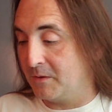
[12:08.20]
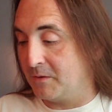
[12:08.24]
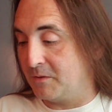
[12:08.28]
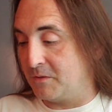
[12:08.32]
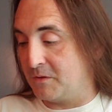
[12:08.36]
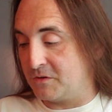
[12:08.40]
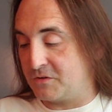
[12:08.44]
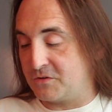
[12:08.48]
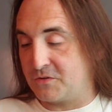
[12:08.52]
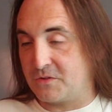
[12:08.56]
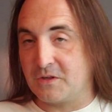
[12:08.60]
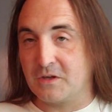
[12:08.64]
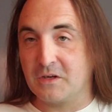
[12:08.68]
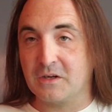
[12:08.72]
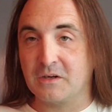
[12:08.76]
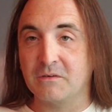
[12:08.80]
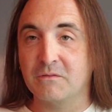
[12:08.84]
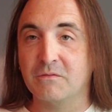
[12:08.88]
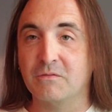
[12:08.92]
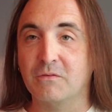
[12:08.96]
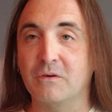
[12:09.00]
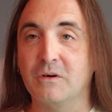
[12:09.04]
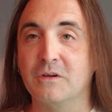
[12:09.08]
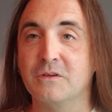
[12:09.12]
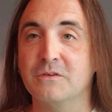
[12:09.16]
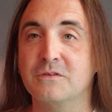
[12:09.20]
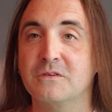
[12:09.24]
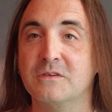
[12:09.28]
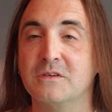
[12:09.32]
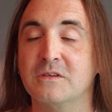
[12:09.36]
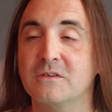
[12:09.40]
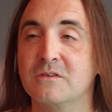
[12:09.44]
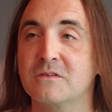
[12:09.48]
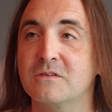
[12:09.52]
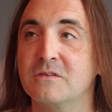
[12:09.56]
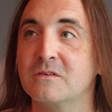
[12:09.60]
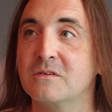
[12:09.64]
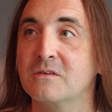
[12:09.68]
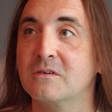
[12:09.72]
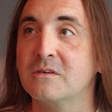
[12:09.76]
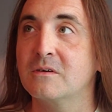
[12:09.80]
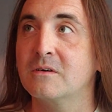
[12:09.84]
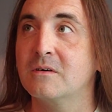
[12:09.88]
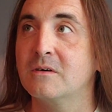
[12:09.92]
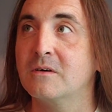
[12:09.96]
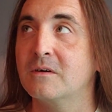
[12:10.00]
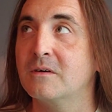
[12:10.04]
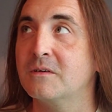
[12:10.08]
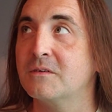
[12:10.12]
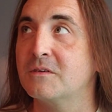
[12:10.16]
This thing, for instance,
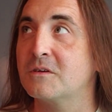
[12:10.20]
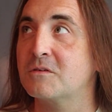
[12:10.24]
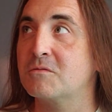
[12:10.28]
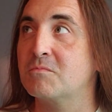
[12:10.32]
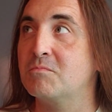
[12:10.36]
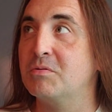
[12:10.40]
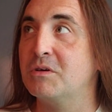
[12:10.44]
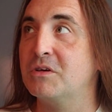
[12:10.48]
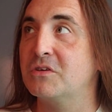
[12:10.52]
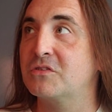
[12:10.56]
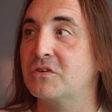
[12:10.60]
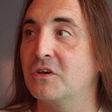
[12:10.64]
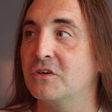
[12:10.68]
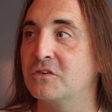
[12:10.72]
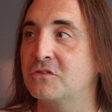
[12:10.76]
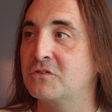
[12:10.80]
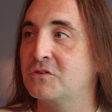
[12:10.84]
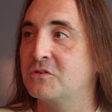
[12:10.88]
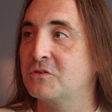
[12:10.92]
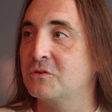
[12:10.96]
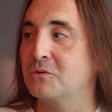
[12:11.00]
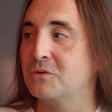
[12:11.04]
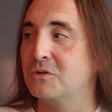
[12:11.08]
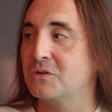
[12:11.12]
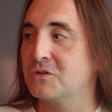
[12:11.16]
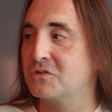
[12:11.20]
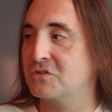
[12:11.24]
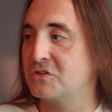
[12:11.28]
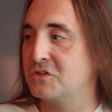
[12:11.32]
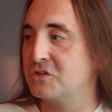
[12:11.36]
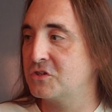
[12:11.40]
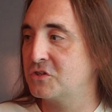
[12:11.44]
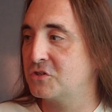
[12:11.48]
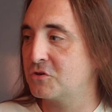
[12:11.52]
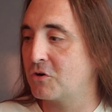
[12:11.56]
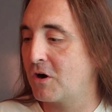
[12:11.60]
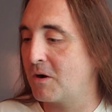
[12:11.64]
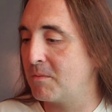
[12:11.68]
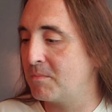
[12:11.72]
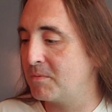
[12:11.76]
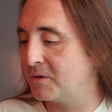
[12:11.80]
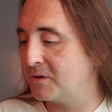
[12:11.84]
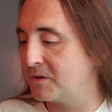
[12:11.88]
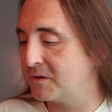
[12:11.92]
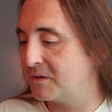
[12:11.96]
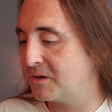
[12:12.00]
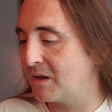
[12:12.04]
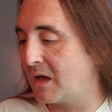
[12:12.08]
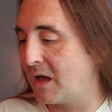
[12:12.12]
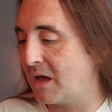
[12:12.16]
this B sus2 with a C sharp in
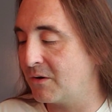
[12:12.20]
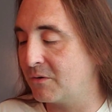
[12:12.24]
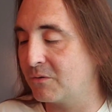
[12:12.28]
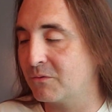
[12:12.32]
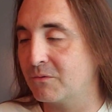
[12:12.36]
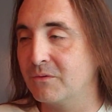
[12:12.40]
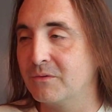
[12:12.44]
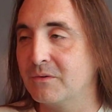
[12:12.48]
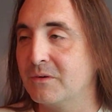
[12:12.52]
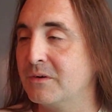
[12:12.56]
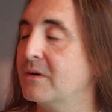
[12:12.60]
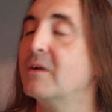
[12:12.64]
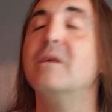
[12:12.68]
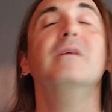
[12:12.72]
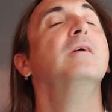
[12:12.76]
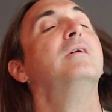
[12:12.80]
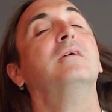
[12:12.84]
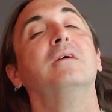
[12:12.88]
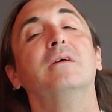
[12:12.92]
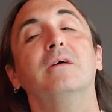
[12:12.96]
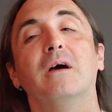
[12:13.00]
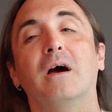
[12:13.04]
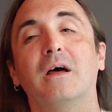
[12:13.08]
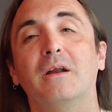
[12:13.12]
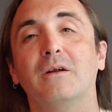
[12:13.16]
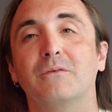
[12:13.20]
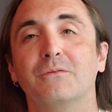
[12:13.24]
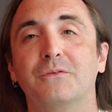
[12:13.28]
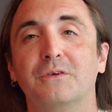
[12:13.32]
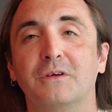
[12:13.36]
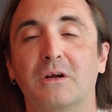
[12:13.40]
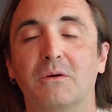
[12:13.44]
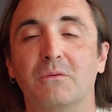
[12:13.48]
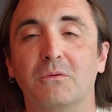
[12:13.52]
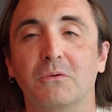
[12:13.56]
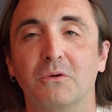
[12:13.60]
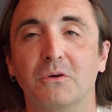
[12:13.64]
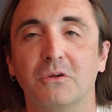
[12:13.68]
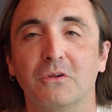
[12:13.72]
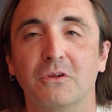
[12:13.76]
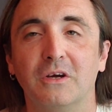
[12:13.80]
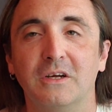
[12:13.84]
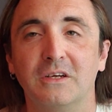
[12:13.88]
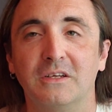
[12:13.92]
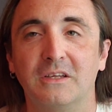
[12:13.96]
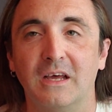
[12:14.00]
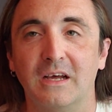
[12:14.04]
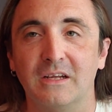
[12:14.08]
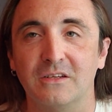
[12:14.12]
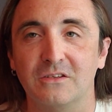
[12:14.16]
it, I don't think I really
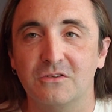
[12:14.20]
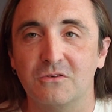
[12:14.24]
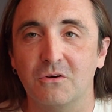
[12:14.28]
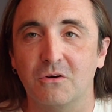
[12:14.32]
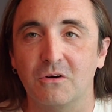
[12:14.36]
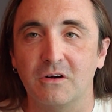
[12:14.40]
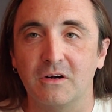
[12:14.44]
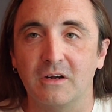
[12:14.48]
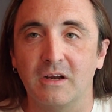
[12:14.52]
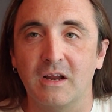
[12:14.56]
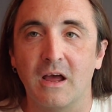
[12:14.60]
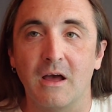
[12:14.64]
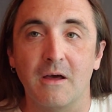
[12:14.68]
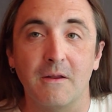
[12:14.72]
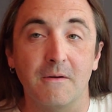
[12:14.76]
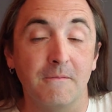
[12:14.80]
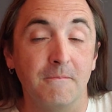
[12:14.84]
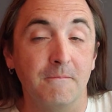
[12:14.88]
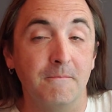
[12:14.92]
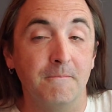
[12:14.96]
like that starting out.